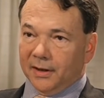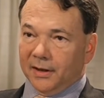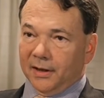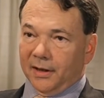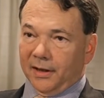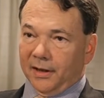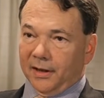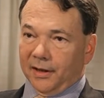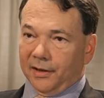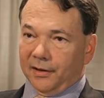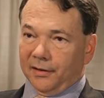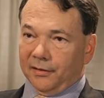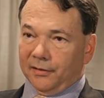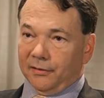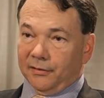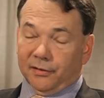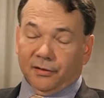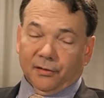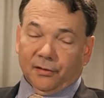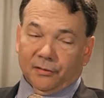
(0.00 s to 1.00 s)
And,
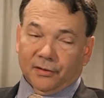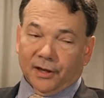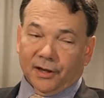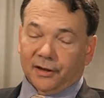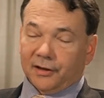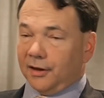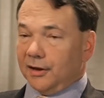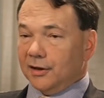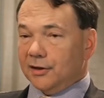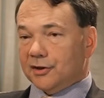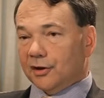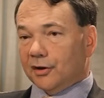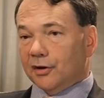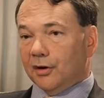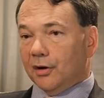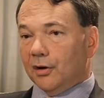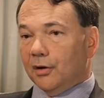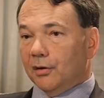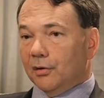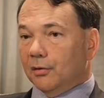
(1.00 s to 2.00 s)
decades
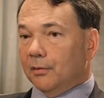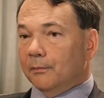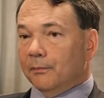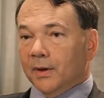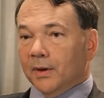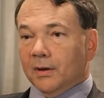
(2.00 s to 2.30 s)
ago,